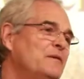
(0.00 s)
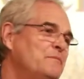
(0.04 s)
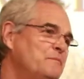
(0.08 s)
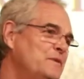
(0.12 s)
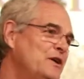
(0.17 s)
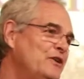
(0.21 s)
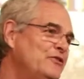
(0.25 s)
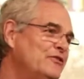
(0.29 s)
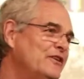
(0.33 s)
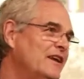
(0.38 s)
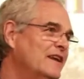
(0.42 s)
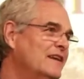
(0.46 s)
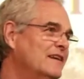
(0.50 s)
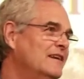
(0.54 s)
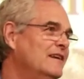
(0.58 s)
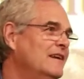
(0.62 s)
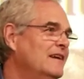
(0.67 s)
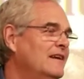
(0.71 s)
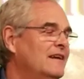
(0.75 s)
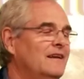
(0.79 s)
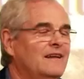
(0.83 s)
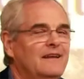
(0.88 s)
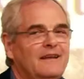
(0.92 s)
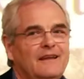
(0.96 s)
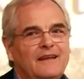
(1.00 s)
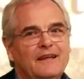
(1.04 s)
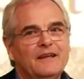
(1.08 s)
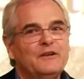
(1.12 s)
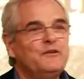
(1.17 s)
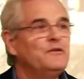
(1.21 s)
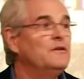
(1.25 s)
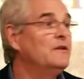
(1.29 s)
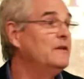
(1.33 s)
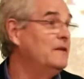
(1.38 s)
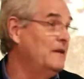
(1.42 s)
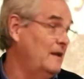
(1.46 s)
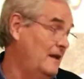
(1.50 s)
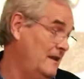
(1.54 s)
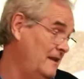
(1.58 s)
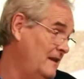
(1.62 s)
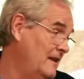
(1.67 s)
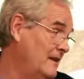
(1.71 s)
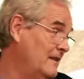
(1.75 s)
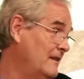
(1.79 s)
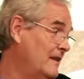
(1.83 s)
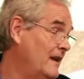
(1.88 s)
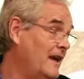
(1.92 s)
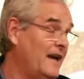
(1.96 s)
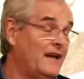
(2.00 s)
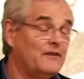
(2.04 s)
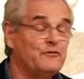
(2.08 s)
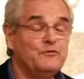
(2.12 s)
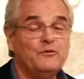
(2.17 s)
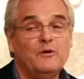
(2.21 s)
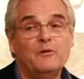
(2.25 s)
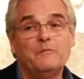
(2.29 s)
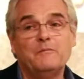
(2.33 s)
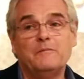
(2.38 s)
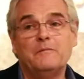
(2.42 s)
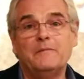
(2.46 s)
music in, in the actual